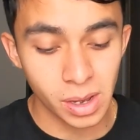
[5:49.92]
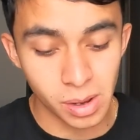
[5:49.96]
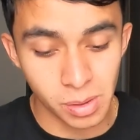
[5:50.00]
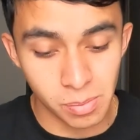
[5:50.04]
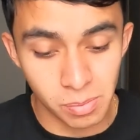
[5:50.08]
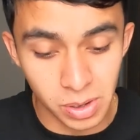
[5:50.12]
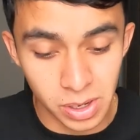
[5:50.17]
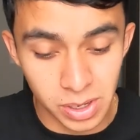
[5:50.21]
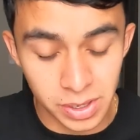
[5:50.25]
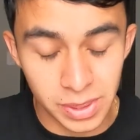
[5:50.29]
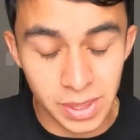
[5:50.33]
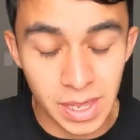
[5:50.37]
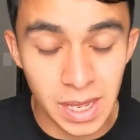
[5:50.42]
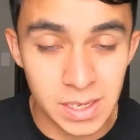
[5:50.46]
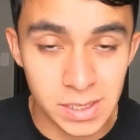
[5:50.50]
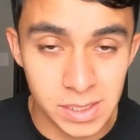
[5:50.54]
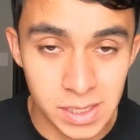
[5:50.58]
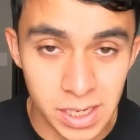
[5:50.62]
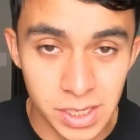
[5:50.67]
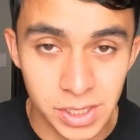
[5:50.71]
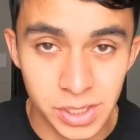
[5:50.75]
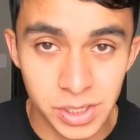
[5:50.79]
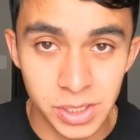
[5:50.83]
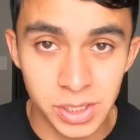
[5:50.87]
but that
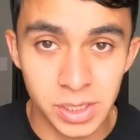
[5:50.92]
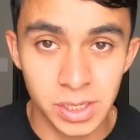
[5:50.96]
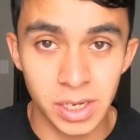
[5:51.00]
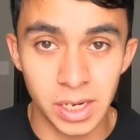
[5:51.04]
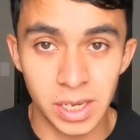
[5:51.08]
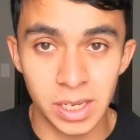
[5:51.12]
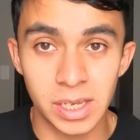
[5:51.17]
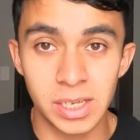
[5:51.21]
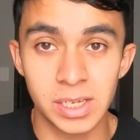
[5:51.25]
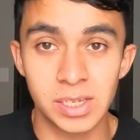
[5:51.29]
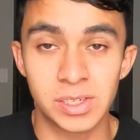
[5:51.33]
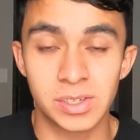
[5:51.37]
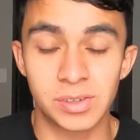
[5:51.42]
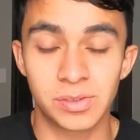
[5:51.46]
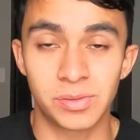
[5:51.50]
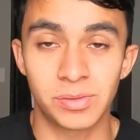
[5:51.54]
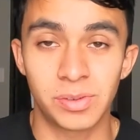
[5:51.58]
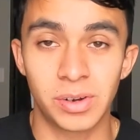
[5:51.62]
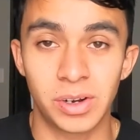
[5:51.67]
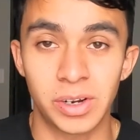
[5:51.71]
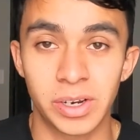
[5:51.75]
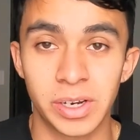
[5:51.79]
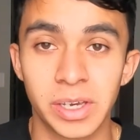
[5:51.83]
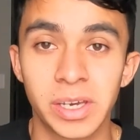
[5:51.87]
tension is
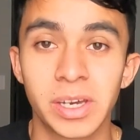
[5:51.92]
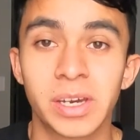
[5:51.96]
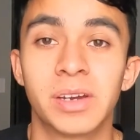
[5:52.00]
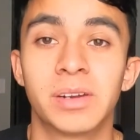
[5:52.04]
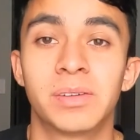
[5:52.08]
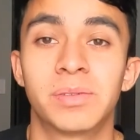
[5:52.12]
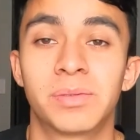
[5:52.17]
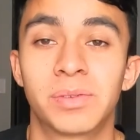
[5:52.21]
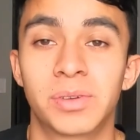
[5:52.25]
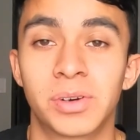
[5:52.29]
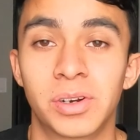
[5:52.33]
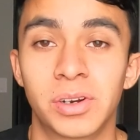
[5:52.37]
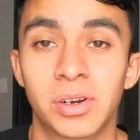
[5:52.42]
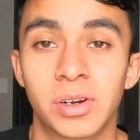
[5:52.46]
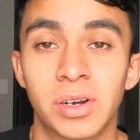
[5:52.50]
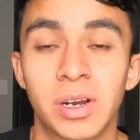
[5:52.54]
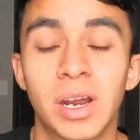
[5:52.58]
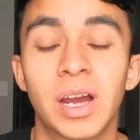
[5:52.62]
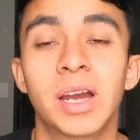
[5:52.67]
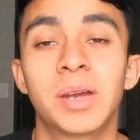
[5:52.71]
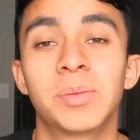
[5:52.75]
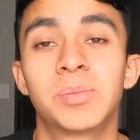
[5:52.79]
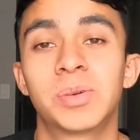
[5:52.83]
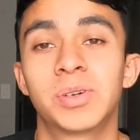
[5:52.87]
very good for
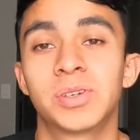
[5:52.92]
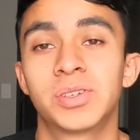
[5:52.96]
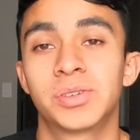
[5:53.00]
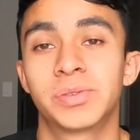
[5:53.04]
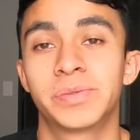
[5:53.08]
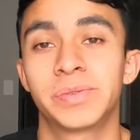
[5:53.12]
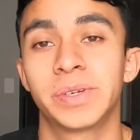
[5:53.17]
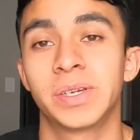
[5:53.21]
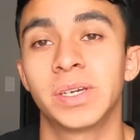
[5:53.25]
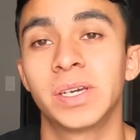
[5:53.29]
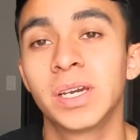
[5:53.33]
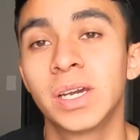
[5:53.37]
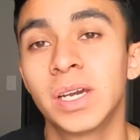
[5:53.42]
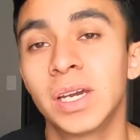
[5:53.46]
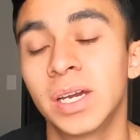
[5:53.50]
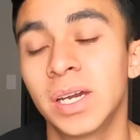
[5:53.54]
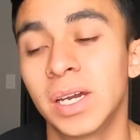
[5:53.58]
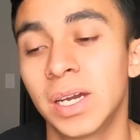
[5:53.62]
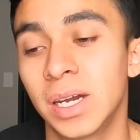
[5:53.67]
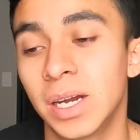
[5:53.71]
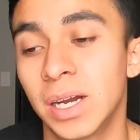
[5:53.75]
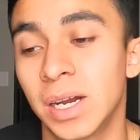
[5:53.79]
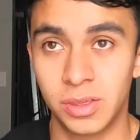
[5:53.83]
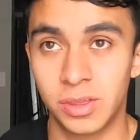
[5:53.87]
hypertrophy.
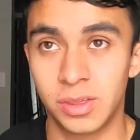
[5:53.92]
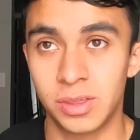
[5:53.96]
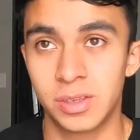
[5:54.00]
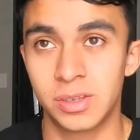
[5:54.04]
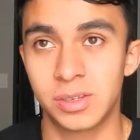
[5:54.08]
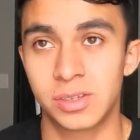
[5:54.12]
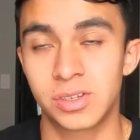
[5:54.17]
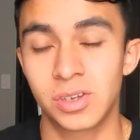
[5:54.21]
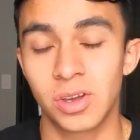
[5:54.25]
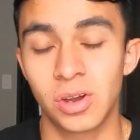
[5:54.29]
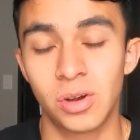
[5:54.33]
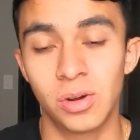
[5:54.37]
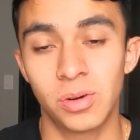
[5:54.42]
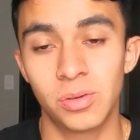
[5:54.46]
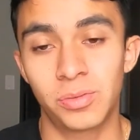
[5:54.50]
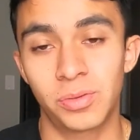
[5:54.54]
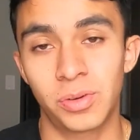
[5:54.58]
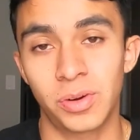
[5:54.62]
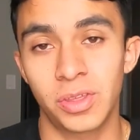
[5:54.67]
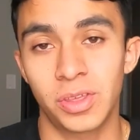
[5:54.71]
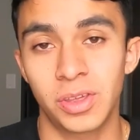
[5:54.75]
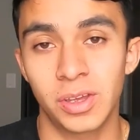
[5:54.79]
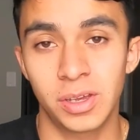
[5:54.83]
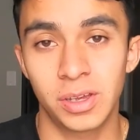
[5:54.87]
So
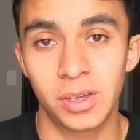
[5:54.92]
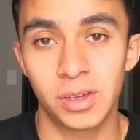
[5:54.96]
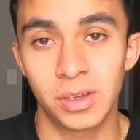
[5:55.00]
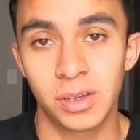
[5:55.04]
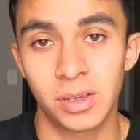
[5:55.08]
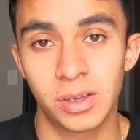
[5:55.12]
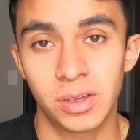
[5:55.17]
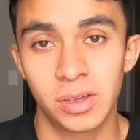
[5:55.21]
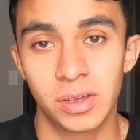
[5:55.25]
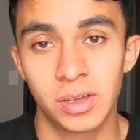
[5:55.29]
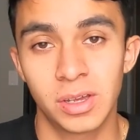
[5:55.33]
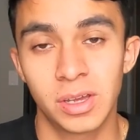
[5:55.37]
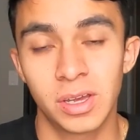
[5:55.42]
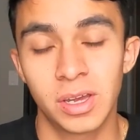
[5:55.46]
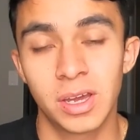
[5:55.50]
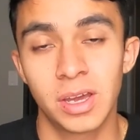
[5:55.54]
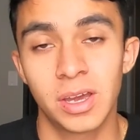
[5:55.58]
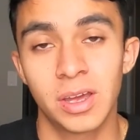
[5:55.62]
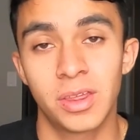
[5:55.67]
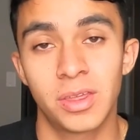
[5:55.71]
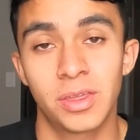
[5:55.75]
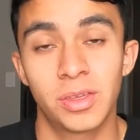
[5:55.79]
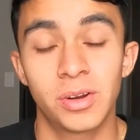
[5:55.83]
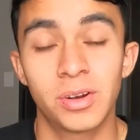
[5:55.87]
for the
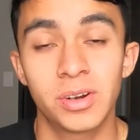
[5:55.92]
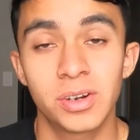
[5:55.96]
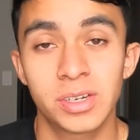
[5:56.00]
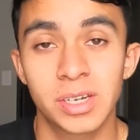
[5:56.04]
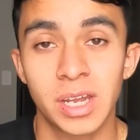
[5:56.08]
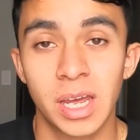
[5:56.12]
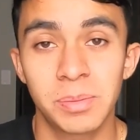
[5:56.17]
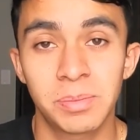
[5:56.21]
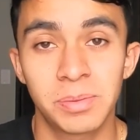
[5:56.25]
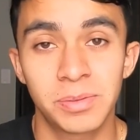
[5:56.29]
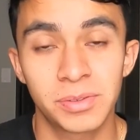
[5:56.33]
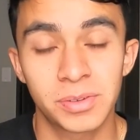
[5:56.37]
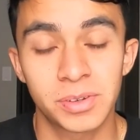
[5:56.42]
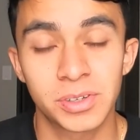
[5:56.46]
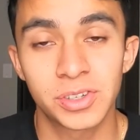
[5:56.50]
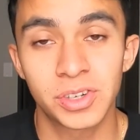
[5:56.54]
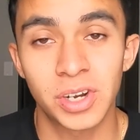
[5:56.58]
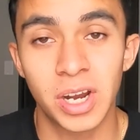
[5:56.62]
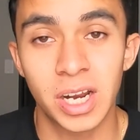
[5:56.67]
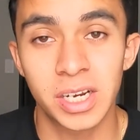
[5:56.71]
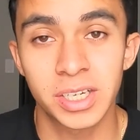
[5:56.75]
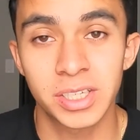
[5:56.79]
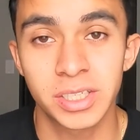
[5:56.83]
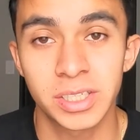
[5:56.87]
Third type of
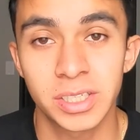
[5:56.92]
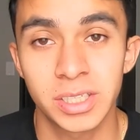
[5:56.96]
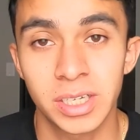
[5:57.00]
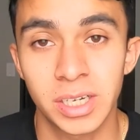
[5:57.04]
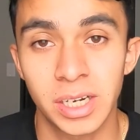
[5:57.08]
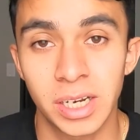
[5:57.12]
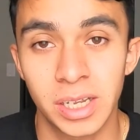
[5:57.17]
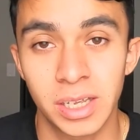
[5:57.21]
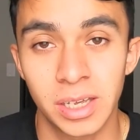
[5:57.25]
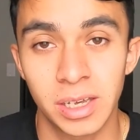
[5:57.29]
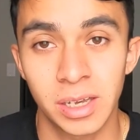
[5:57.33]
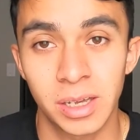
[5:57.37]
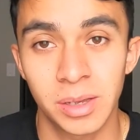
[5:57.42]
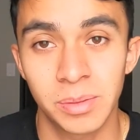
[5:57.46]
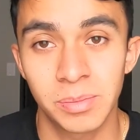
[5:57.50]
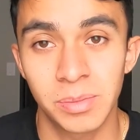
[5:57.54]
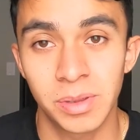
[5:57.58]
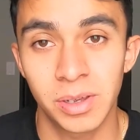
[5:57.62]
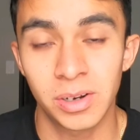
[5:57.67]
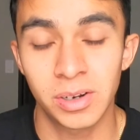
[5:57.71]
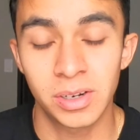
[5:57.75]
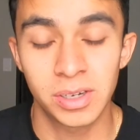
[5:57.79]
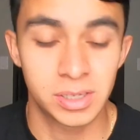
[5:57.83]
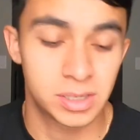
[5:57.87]
contraction,
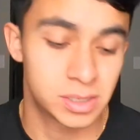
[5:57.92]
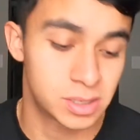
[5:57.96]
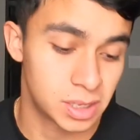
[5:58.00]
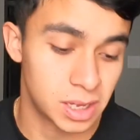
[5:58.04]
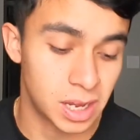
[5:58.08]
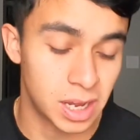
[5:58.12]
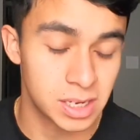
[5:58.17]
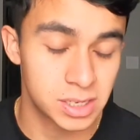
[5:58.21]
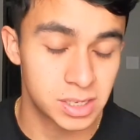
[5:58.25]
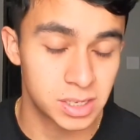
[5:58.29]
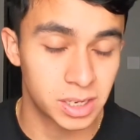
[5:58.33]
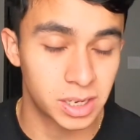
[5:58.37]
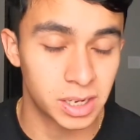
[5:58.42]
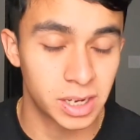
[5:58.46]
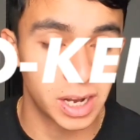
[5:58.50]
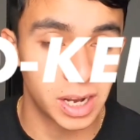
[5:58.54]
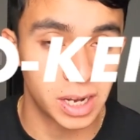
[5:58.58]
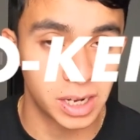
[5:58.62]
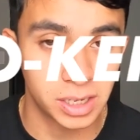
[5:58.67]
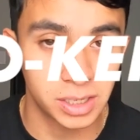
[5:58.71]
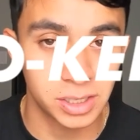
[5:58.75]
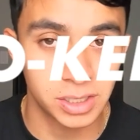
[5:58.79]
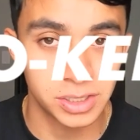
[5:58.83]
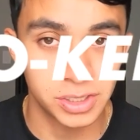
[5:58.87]
there is the
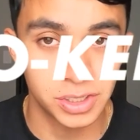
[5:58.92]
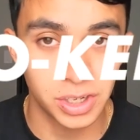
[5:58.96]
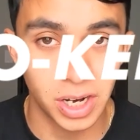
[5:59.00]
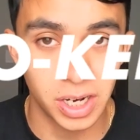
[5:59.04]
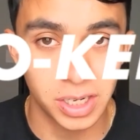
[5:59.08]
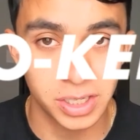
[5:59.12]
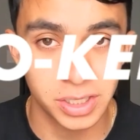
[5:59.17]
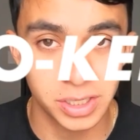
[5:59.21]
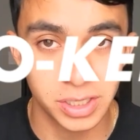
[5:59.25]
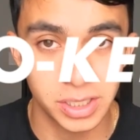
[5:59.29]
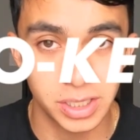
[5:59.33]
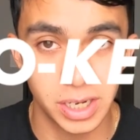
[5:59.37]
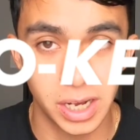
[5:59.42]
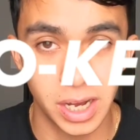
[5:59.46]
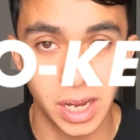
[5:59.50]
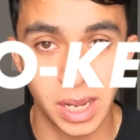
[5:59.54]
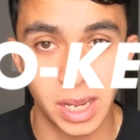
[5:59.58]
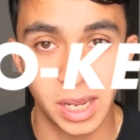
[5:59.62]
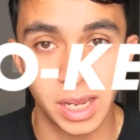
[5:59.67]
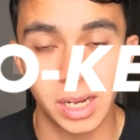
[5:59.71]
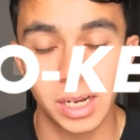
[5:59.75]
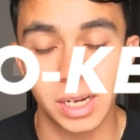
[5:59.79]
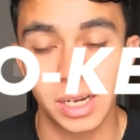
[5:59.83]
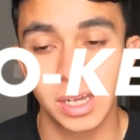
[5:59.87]
isokinetic contraction,
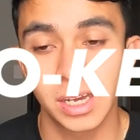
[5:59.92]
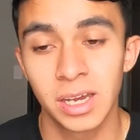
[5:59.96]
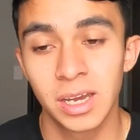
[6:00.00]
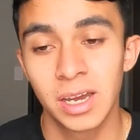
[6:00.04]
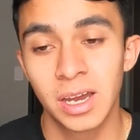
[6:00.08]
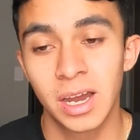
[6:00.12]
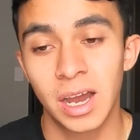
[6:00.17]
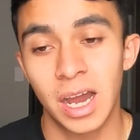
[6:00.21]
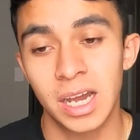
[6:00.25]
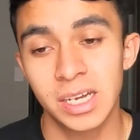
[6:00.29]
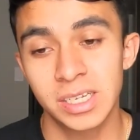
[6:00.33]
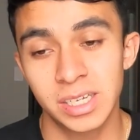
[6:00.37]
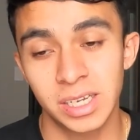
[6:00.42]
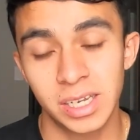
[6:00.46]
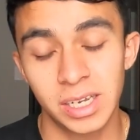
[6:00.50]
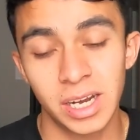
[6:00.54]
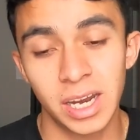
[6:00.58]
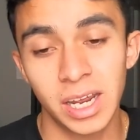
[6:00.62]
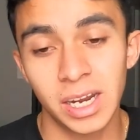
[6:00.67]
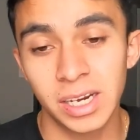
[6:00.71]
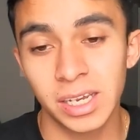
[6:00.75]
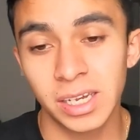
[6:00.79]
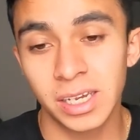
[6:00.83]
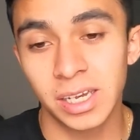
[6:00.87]
and
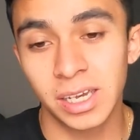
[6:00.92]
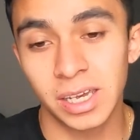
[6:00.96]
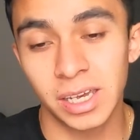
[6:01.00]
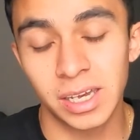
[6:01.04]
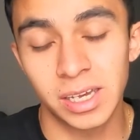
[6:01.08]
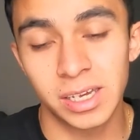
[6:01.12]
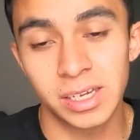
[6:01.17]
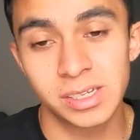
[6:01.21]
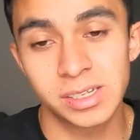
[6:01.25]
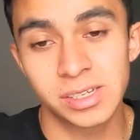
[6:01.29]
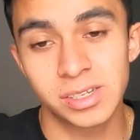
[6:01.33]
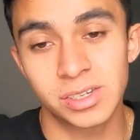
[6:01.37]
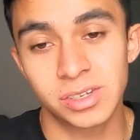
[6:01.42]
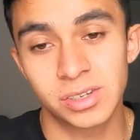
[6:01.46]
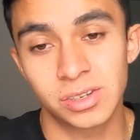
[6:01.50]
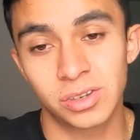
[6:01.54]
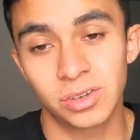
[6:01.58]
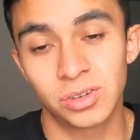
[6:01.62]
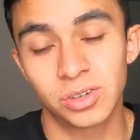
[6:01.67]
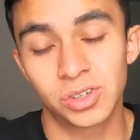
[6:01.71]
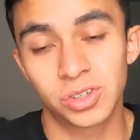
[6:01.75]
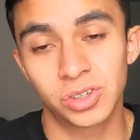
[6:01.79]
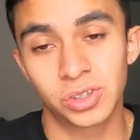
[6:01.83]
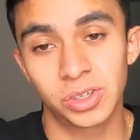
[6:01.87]
isokinetic is
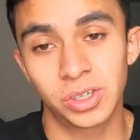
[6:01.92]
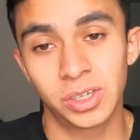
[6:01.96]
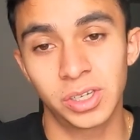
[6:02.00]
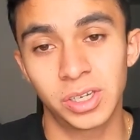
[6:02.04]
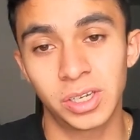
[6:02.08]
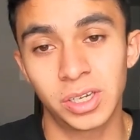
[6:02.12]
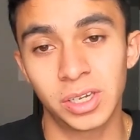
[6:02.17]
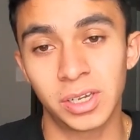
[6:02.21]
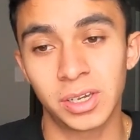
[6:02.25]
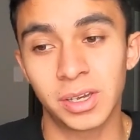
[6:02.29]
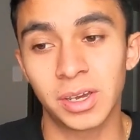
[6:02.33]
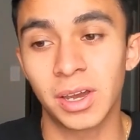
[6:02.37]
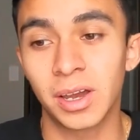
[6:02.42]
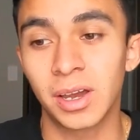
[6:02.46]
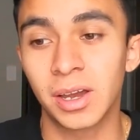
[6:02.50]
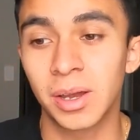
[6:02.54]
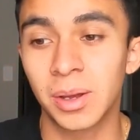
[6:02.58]
usually